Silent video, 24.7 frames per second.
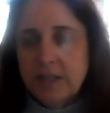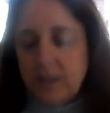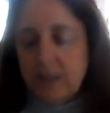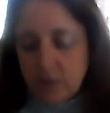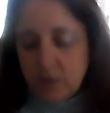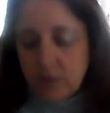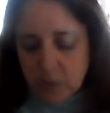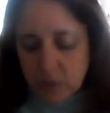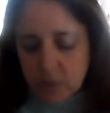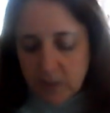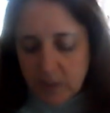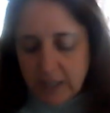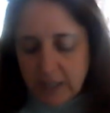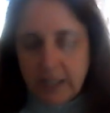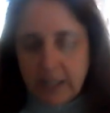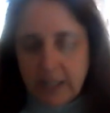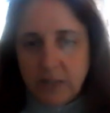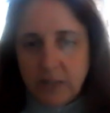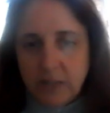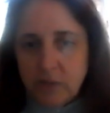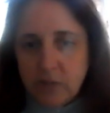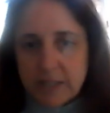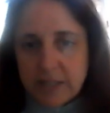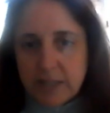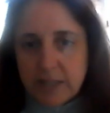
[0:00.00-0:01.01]
I was working
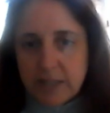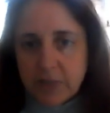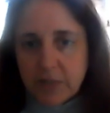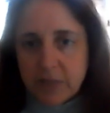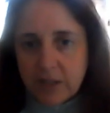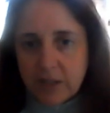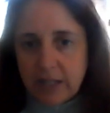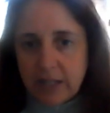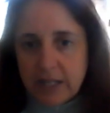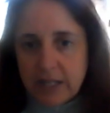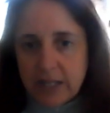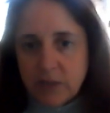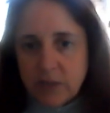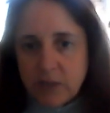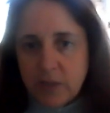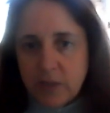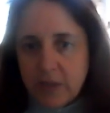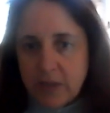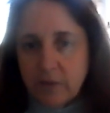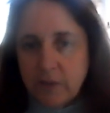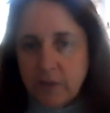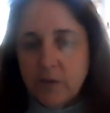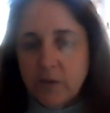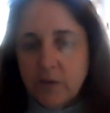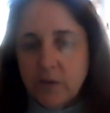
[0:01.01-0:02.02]
in a reception class where
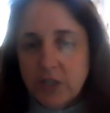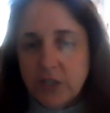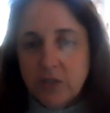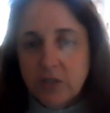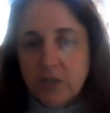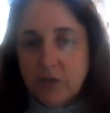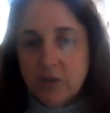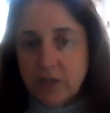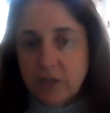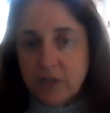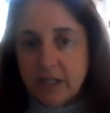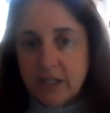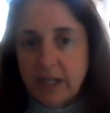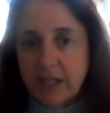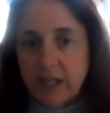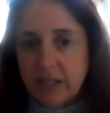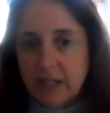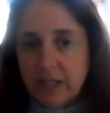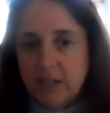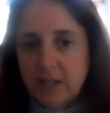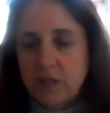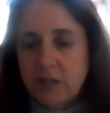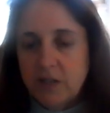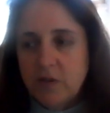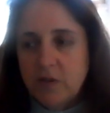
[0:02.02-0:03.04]
there were 4 children
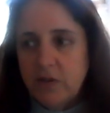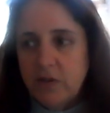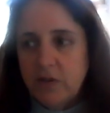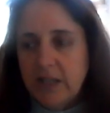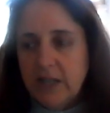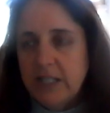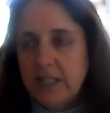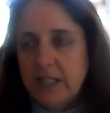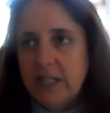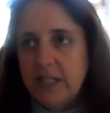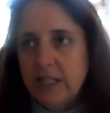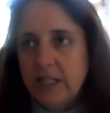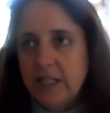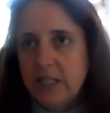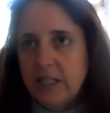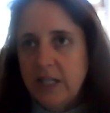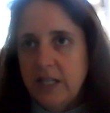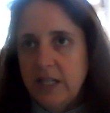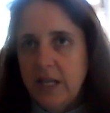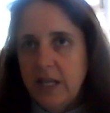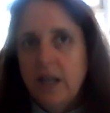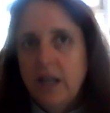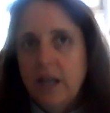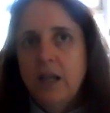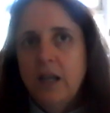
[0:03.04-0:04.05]
diagnosed with
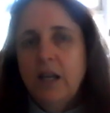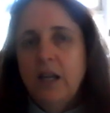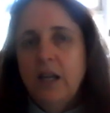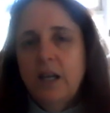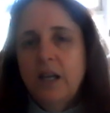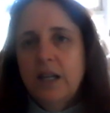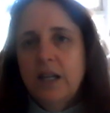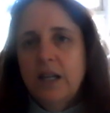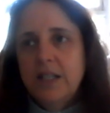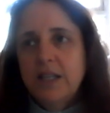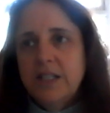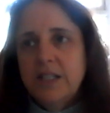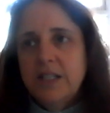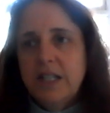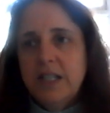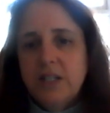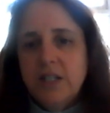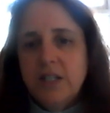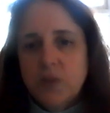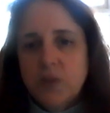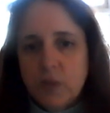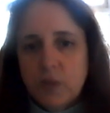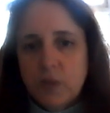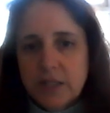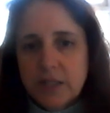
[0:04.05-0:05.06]
ADHD, and the
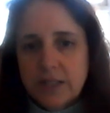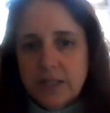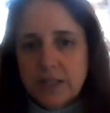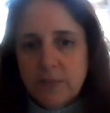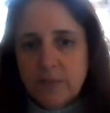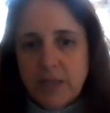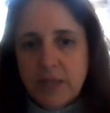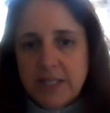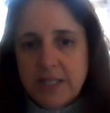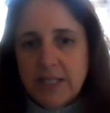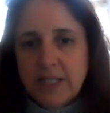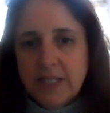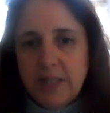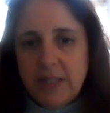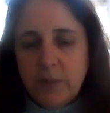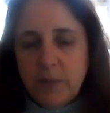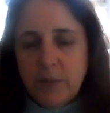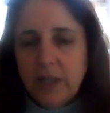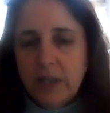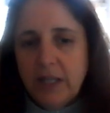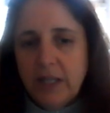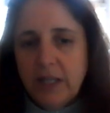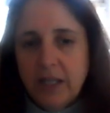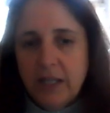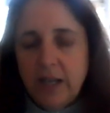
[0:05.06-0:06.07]
teacher was basically
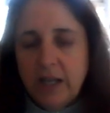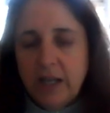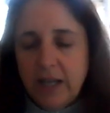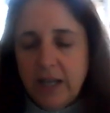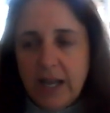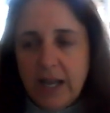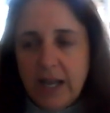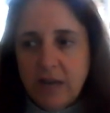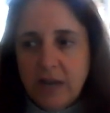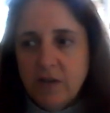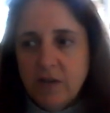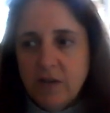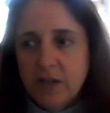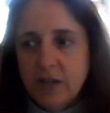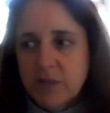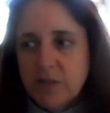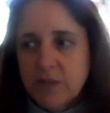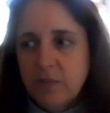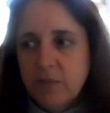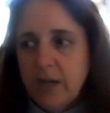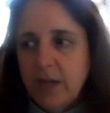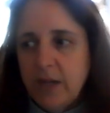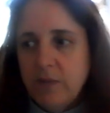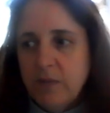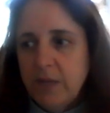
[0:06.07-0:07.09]
pulling her hair out.
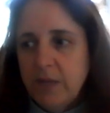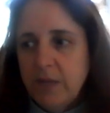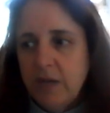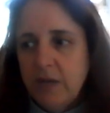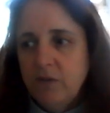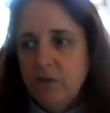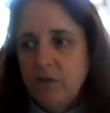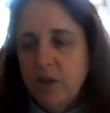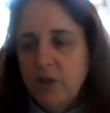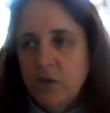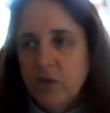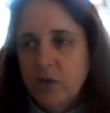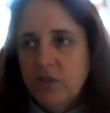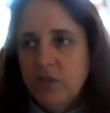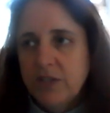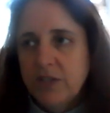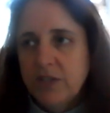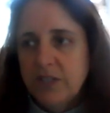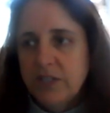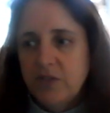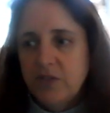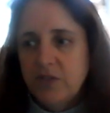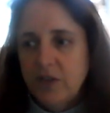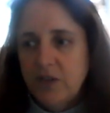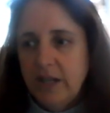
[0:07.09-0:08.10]
So my main role was
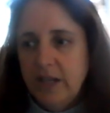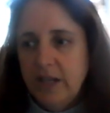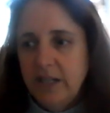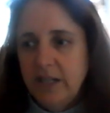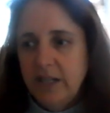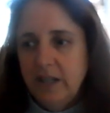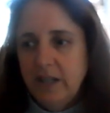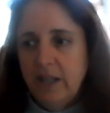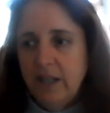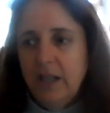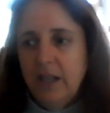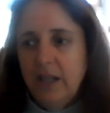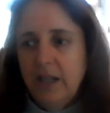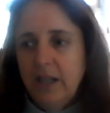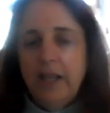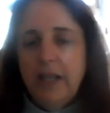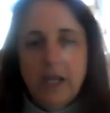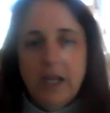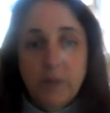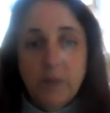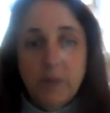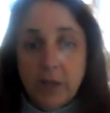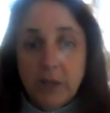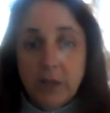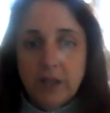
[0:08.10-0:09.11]
to try and
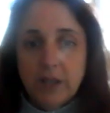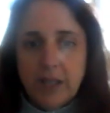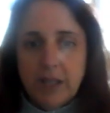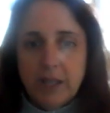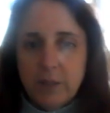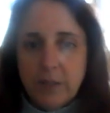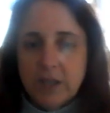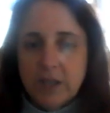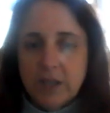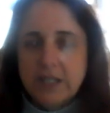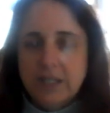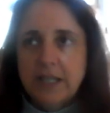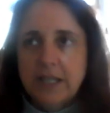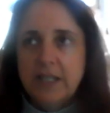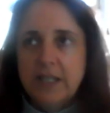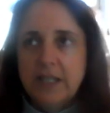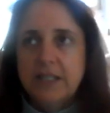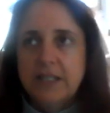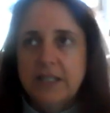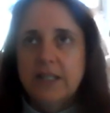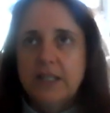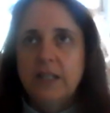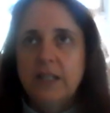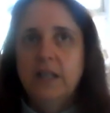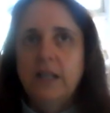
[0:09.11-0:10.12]
help her keep her
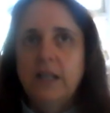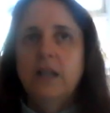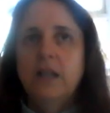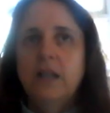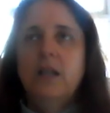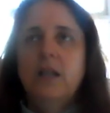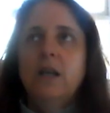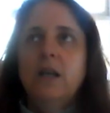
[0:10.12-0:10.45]
sanity.